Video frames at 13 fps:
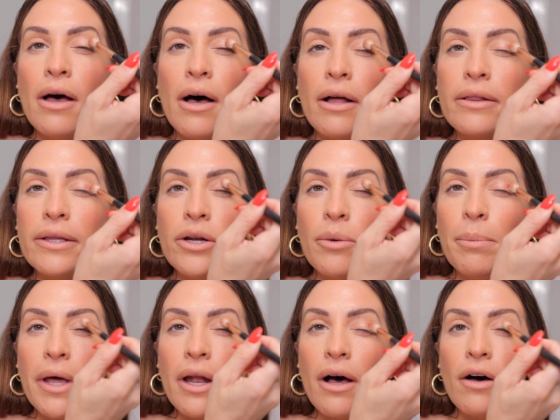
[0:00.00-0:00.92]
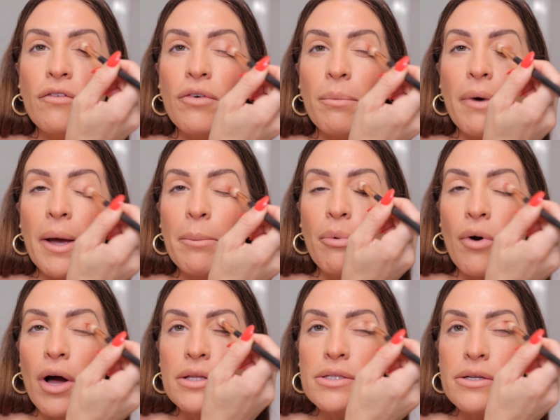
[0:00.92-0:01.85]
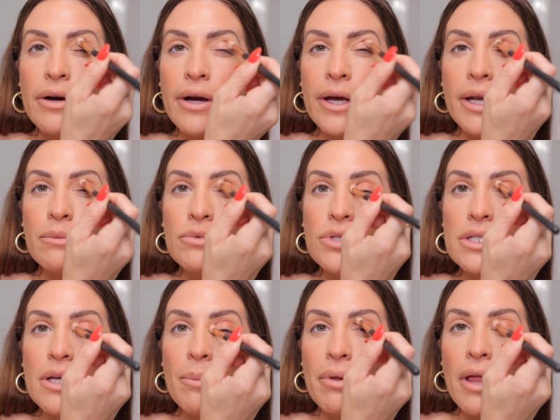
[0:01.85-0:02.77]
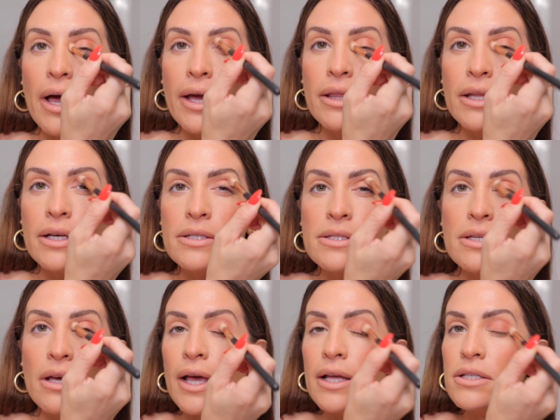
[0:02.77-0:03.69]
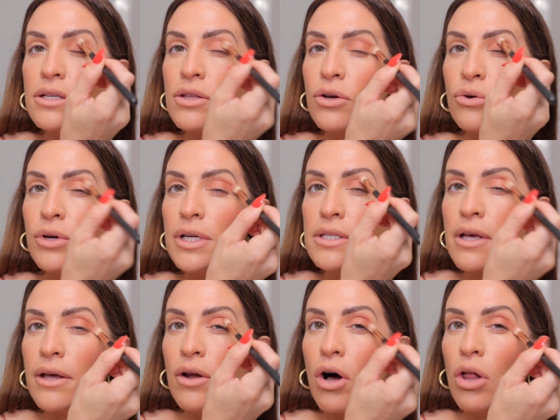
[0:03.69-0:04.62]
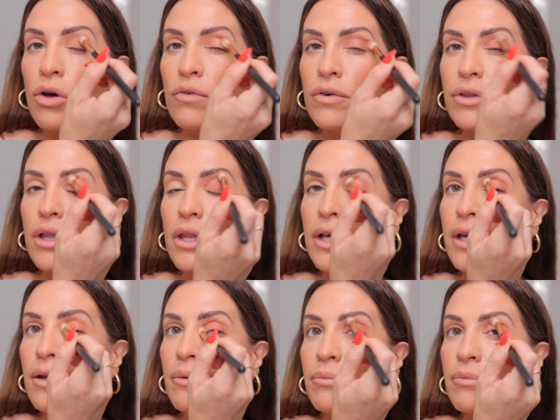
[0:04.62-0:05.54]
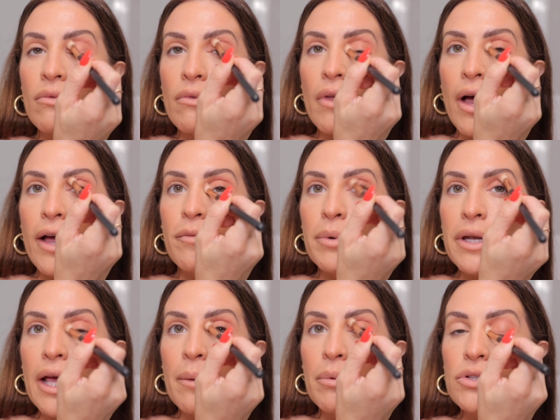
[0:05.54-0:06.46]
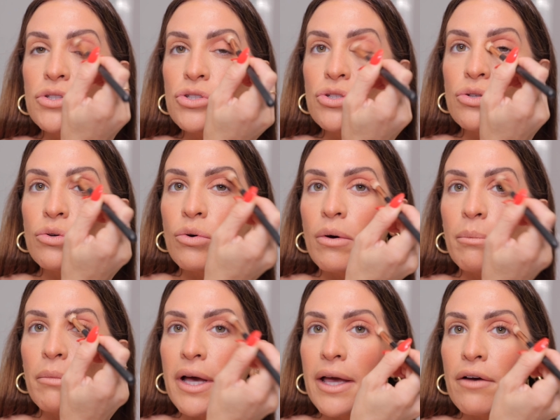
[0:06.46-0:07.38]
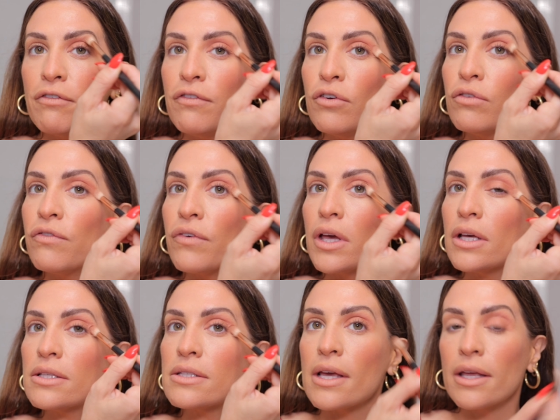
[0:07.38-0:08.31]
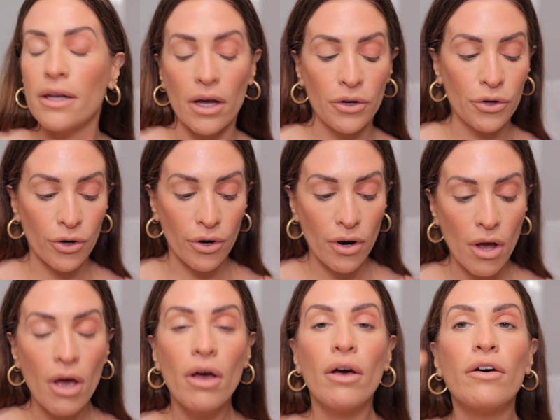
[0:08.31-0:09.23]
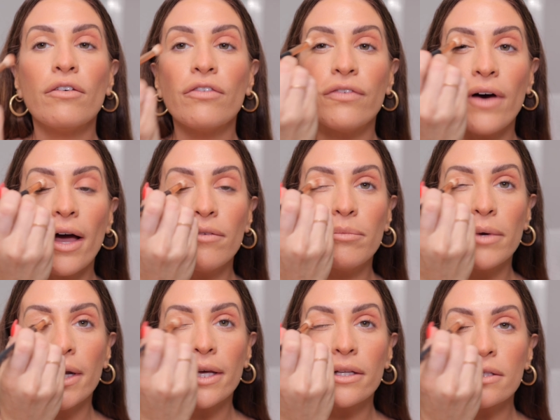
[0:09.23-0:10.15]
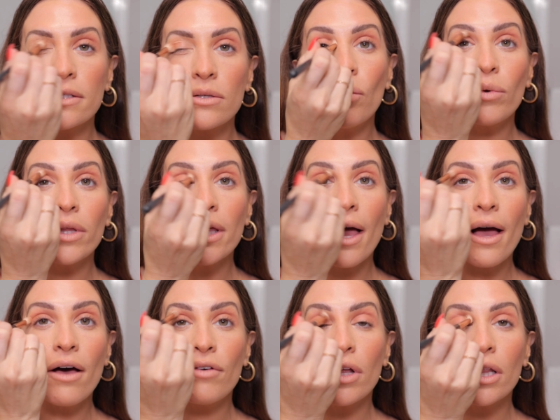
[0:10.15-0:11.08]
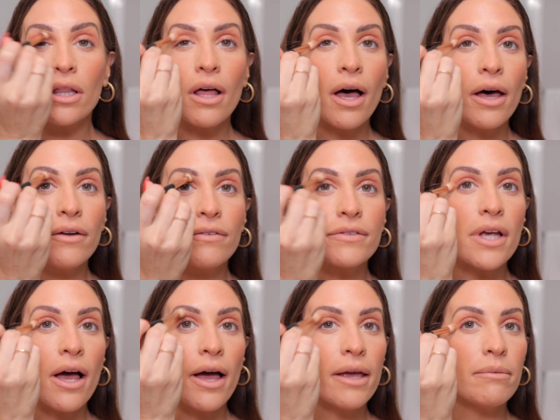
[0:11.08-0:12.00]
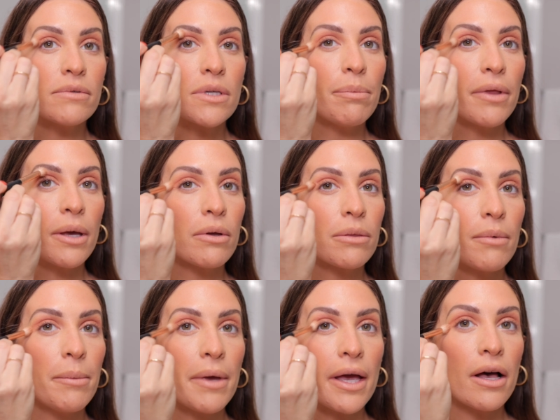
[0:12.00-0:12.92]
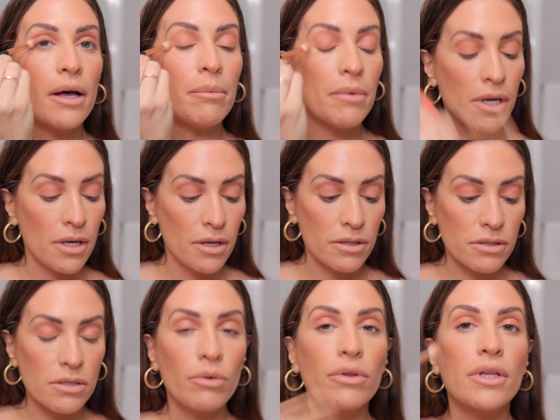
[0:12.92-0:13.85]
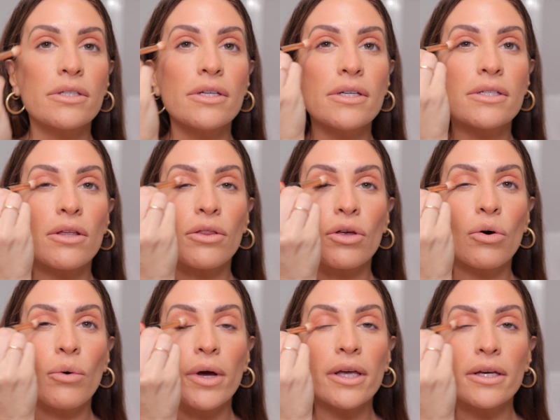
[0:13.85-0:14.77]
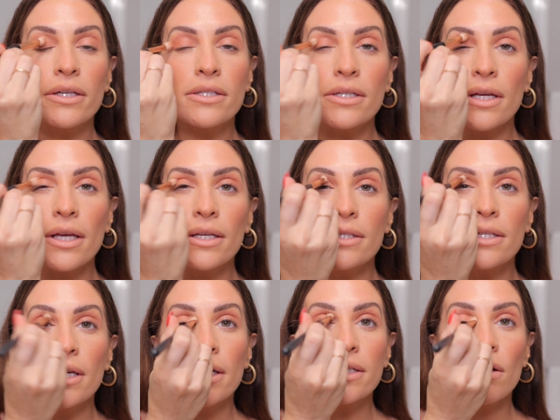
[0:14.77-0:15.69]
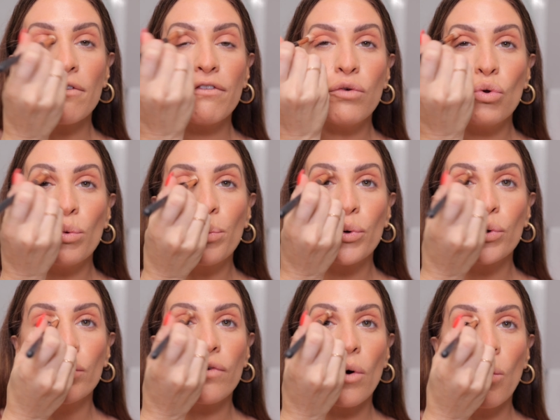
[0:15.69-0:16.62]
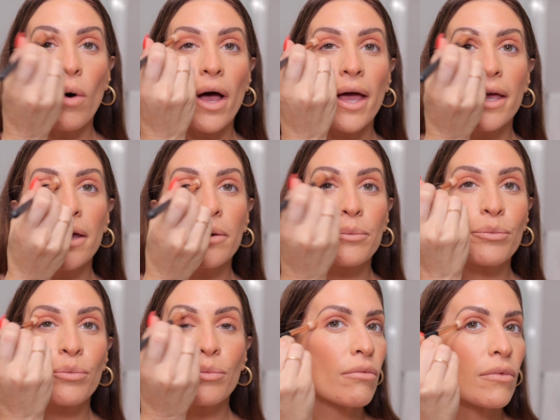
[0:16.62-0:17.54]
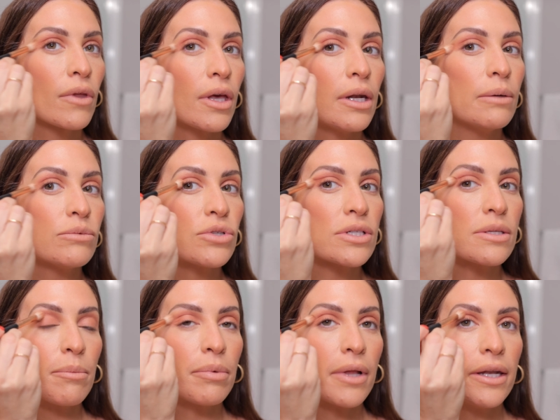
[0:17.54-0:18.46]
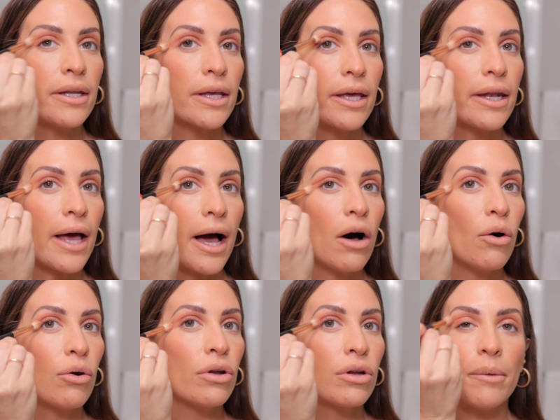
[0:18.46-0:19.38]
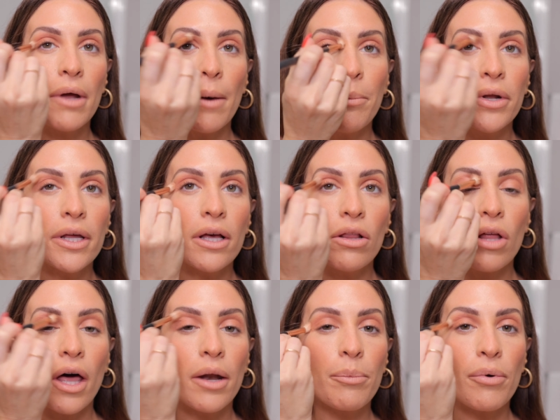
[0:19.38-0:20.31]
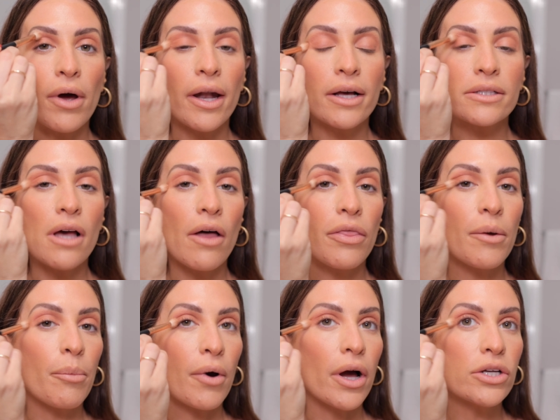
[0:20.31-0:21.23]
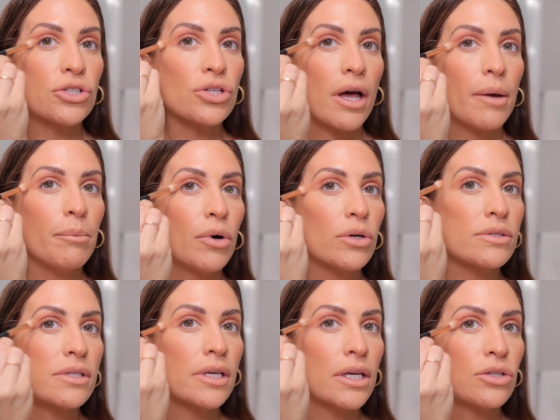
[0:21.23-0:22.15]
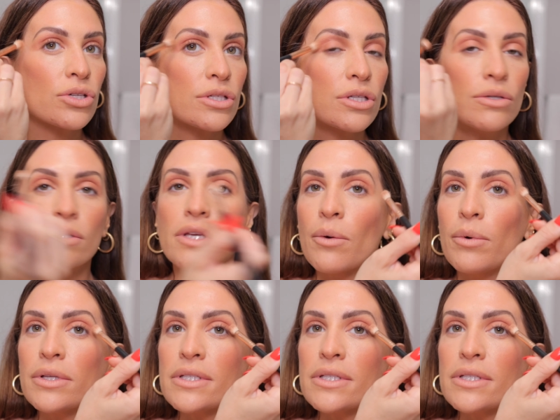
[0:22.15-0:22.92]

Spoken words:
a little bit of my bronzer and I'm just applying this into the crease and all over the lid. I have been able to do my full face in under 5 minutes. I don't really have a lot of time to play with my makeup, so this is the quickest, easiest, foolproof way. And I'm just blending it out. I'm not putting a lot of product on the brush. I'm mostly just using what's